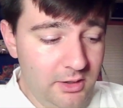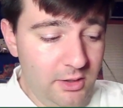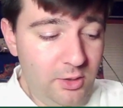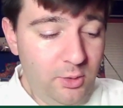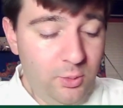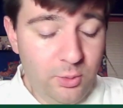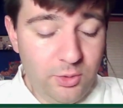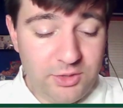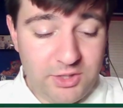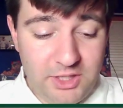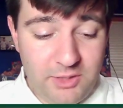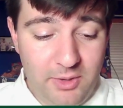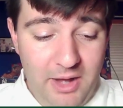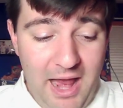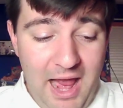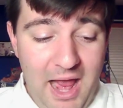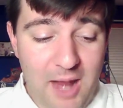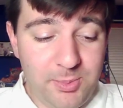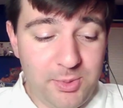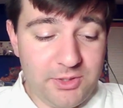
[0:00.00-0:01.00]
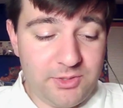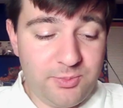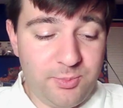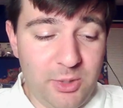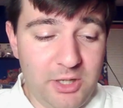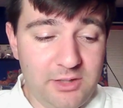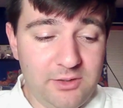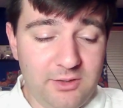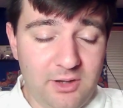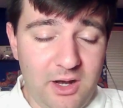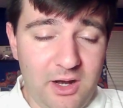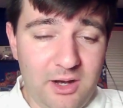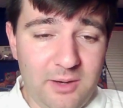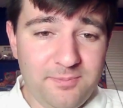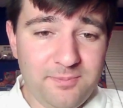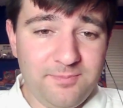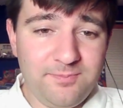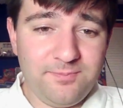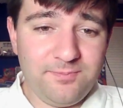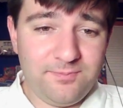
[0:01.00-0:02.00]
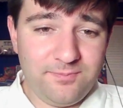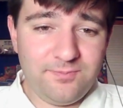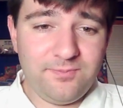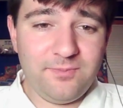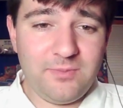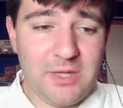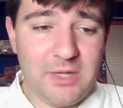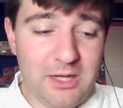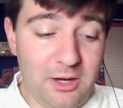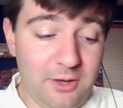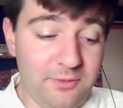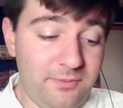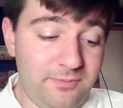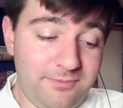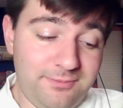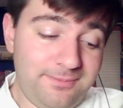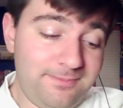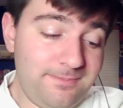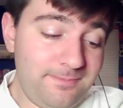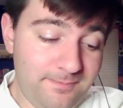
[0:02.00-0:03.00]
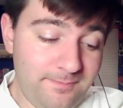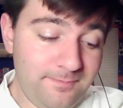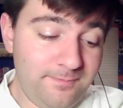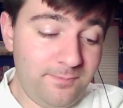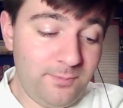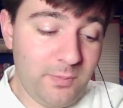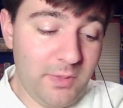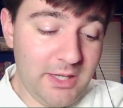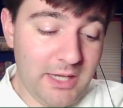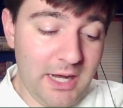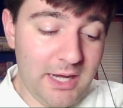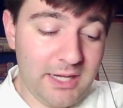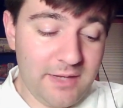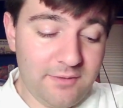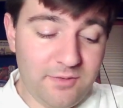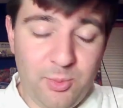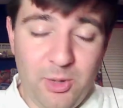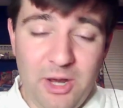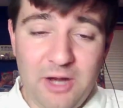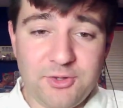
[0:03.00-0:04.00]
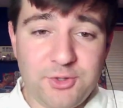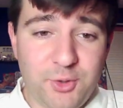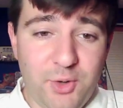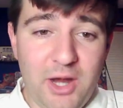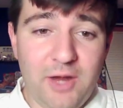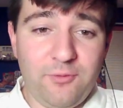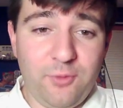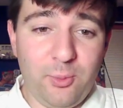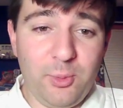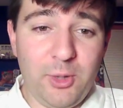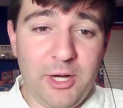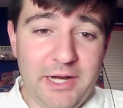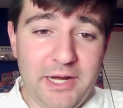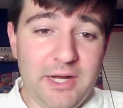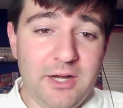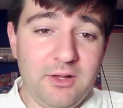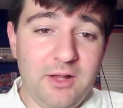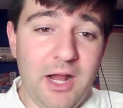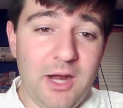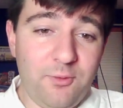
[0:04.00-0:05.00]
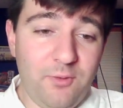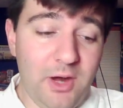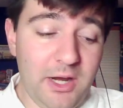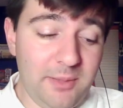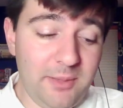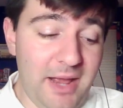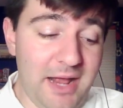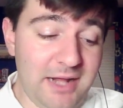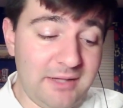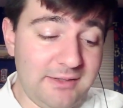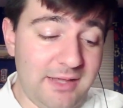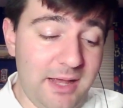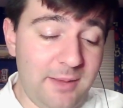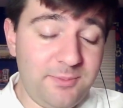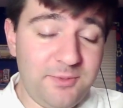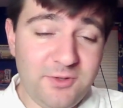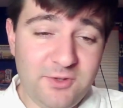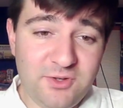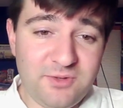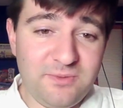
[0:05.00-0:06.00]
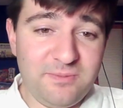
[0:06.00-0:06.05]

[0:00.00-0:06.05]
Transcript: we'll see what happens. But um, you know, got to give the Browns credit for bringing in a lot of running back depth.